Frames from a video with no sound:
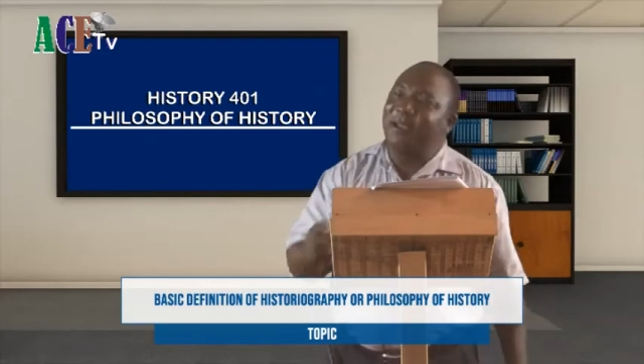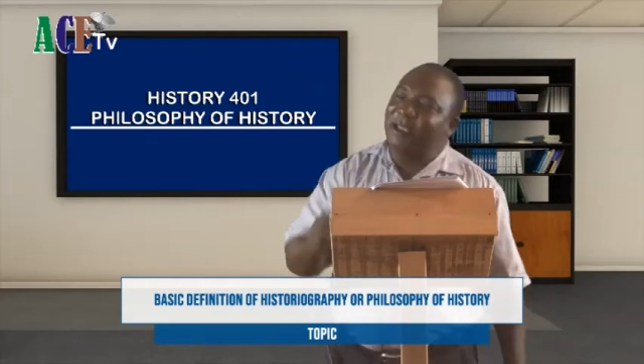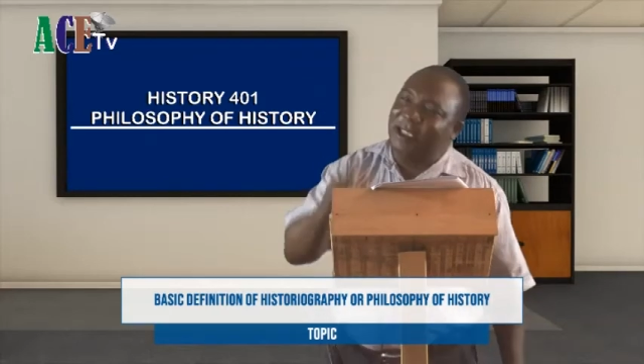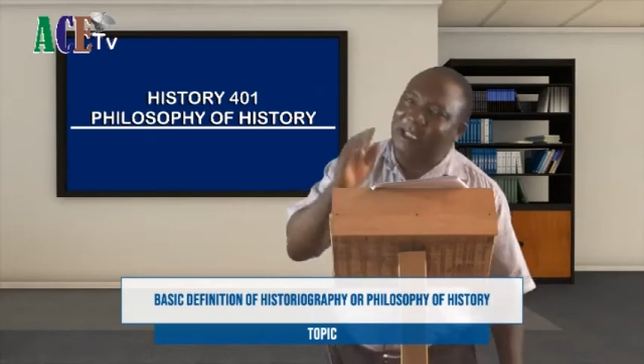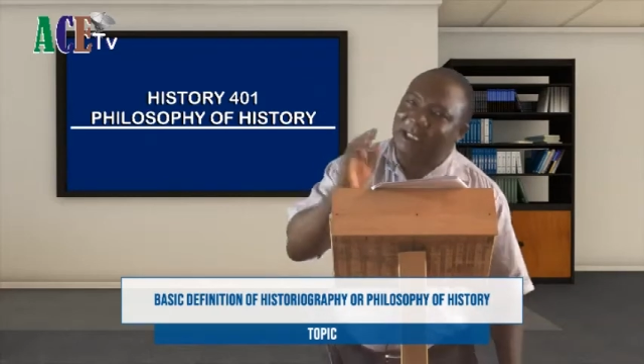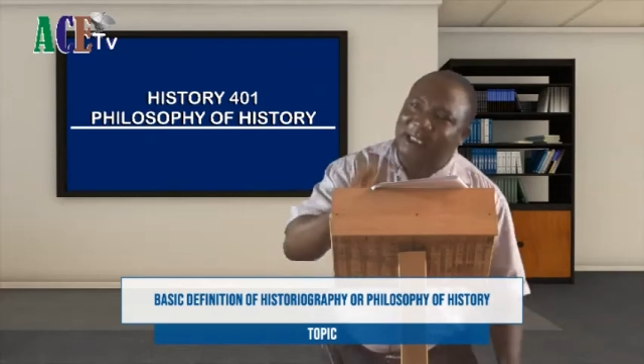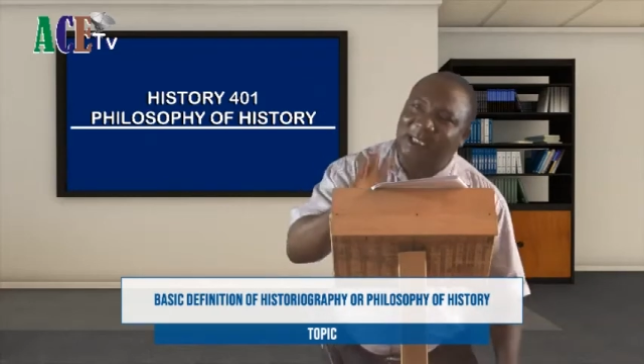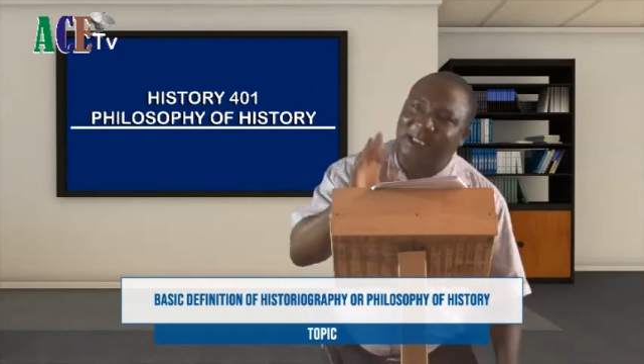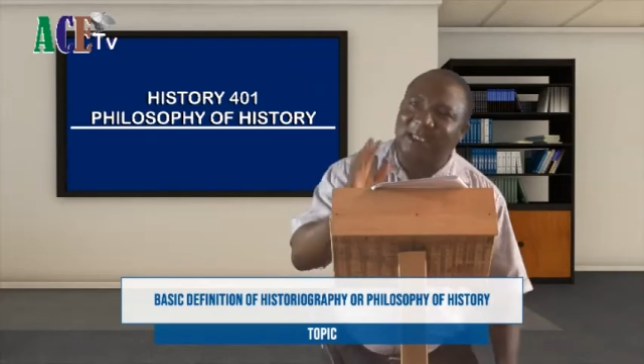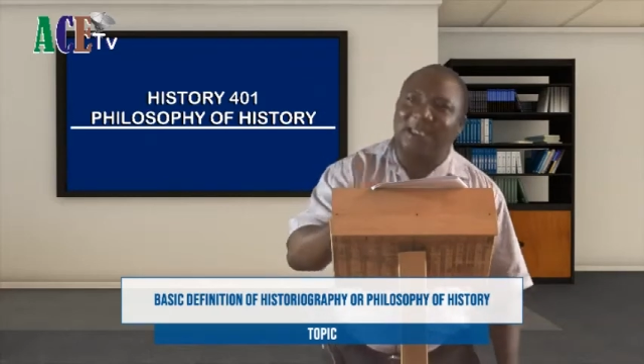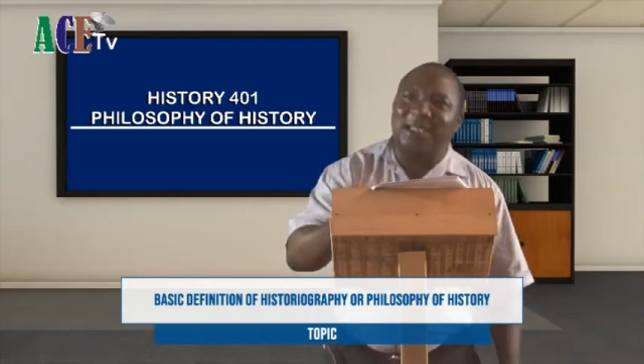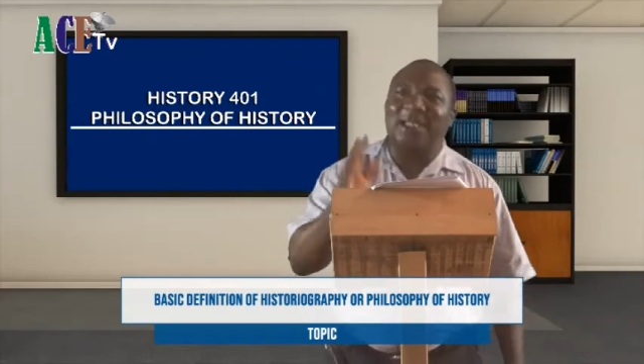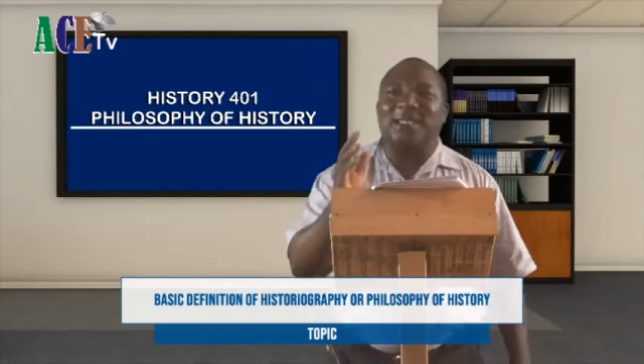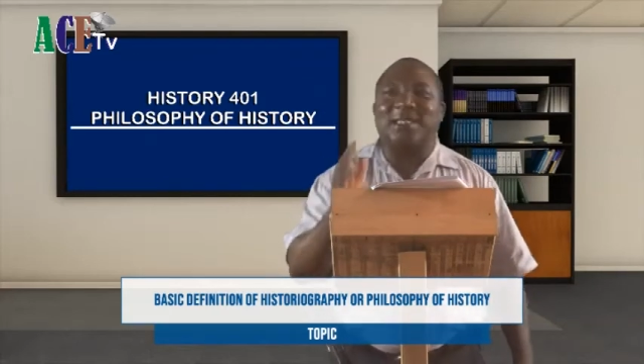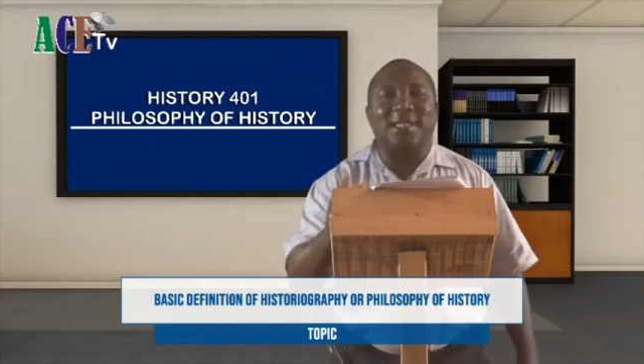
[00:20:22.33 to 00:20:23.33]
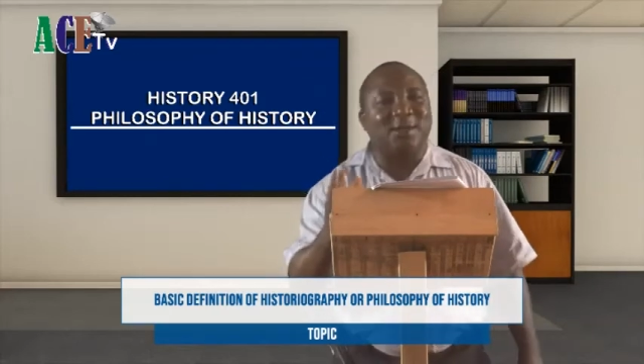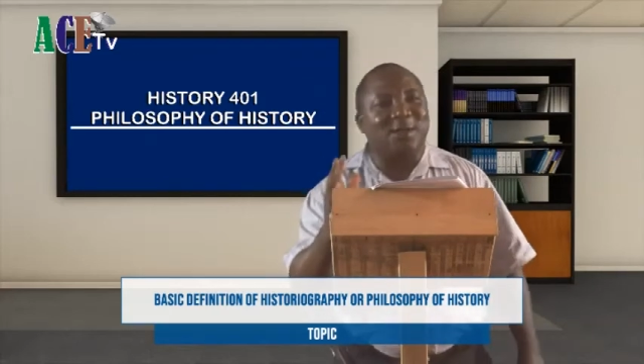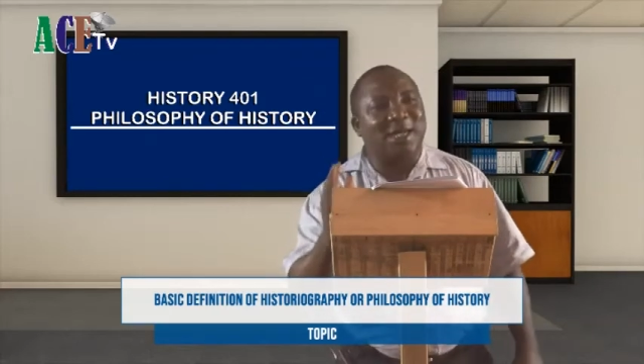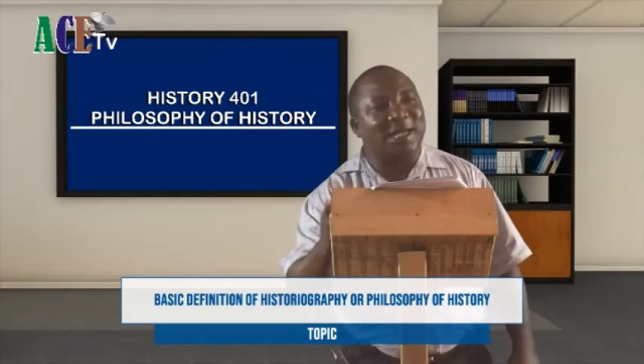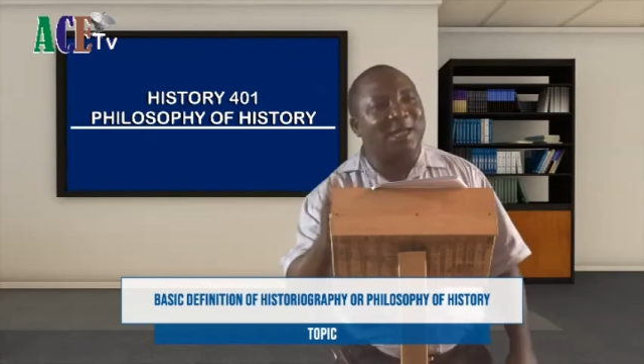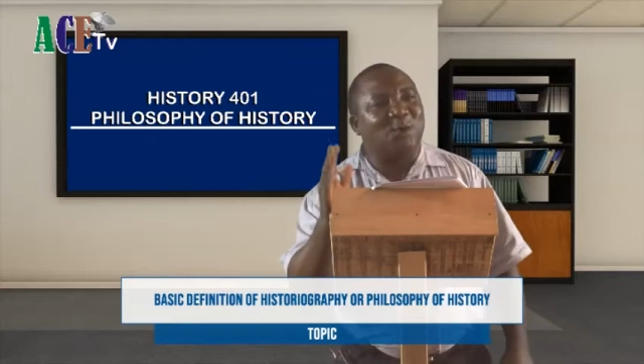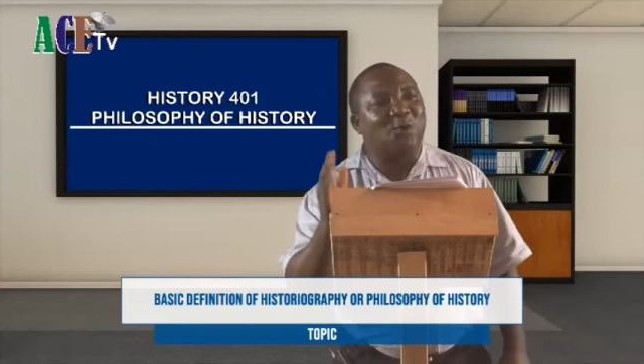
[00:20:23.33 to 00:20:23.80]
this
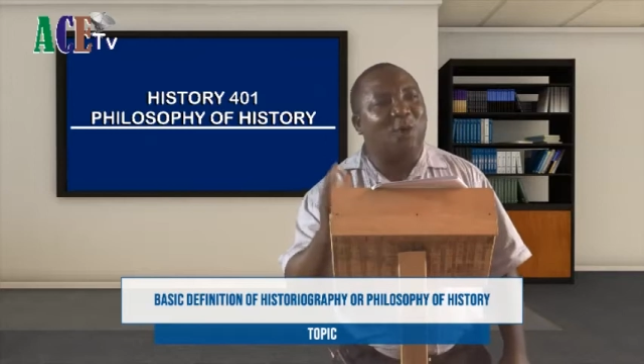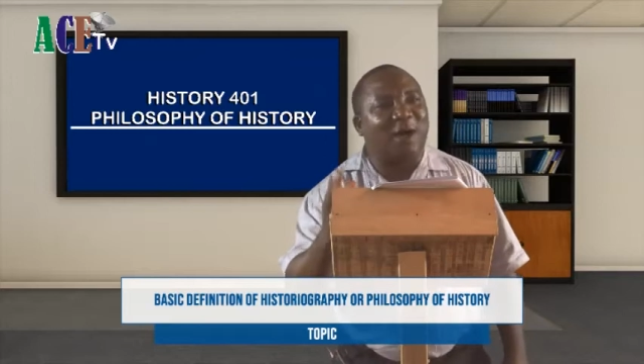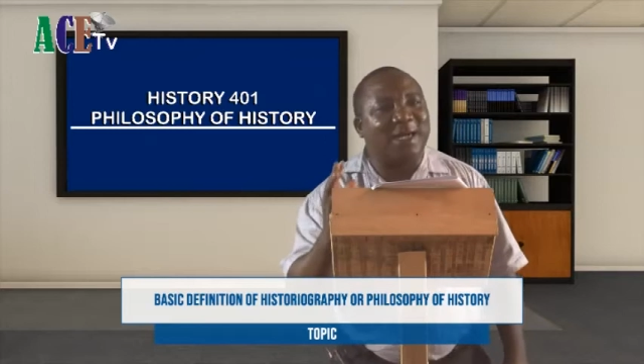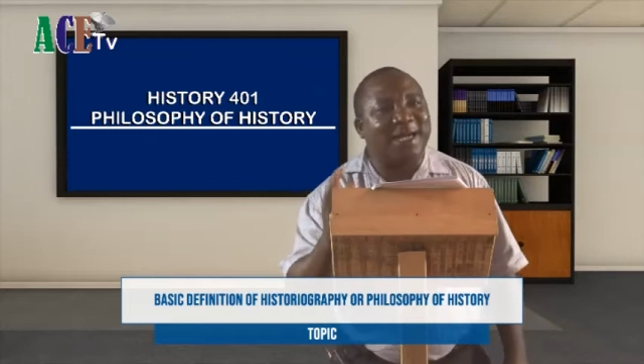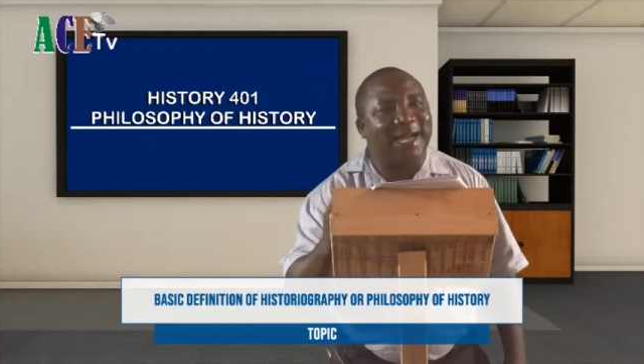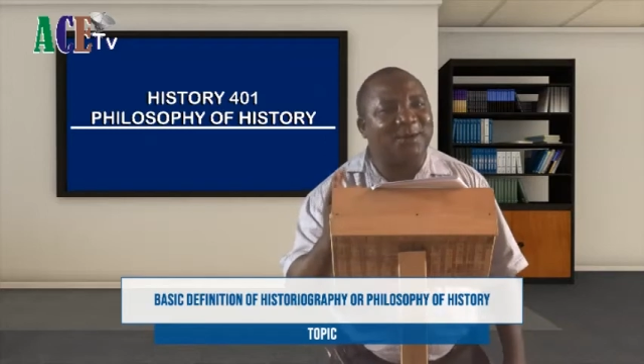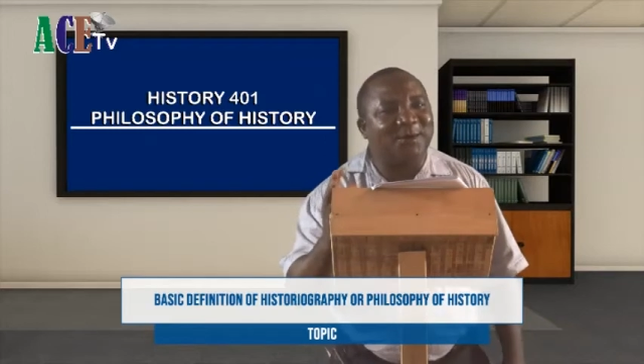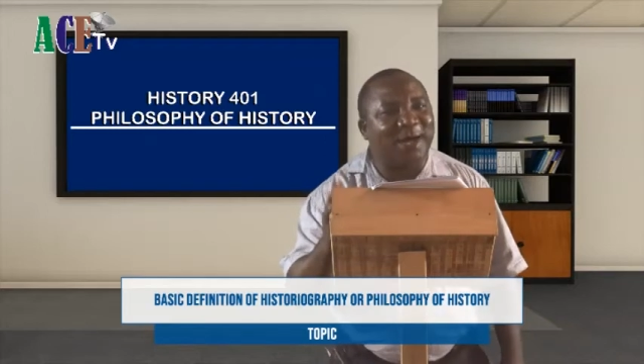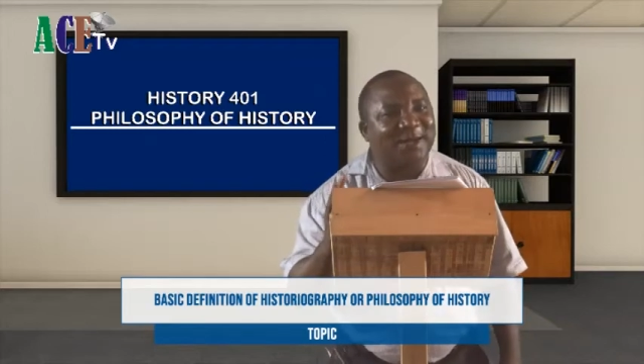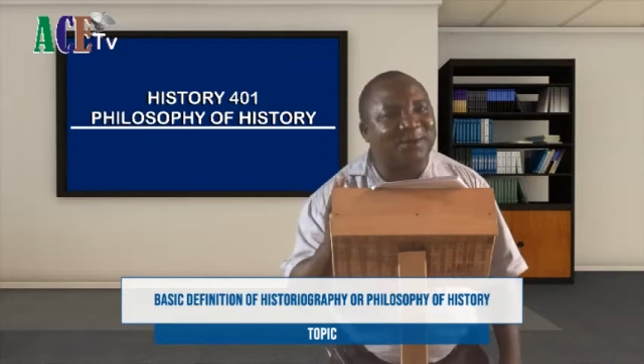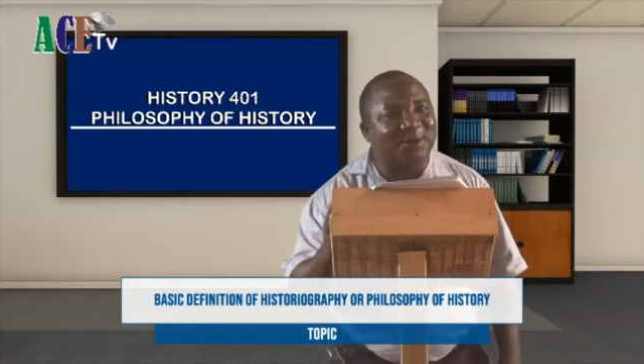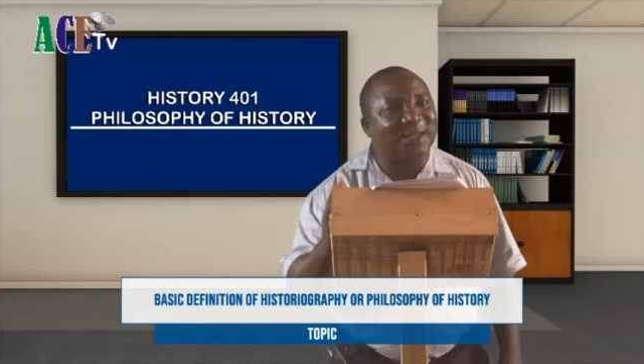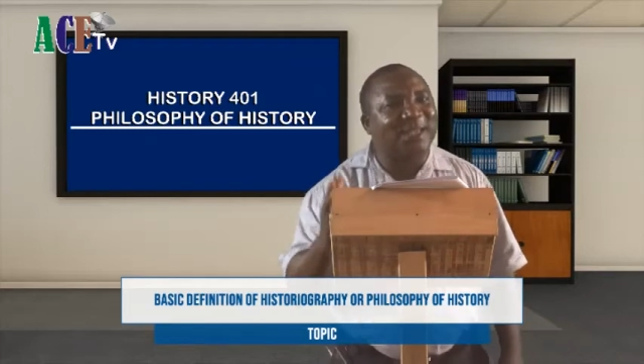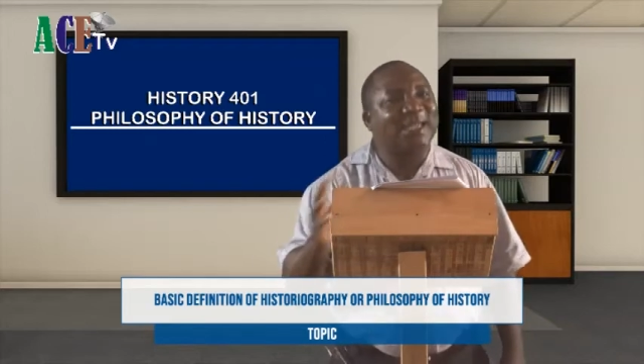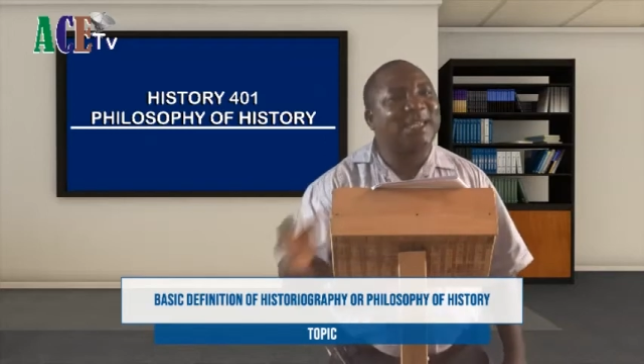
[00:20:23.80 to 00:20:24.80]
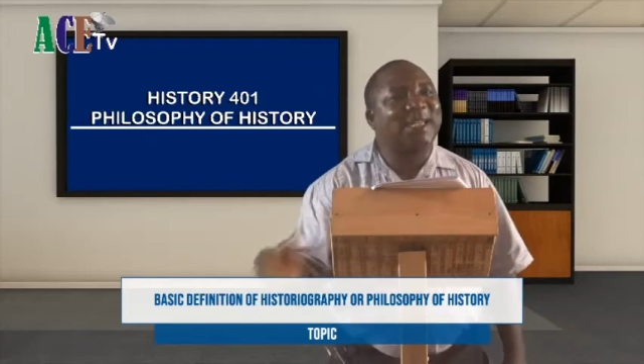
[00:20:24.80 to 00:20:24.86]
work that you are doing